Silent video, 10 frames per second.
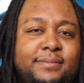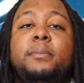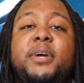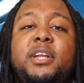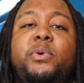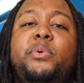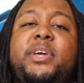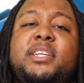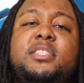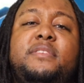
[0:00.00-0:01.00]
But anyway, we
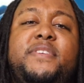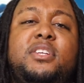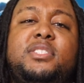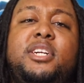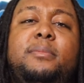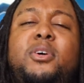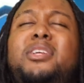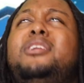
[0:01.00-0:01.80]
get to the veto ceremony,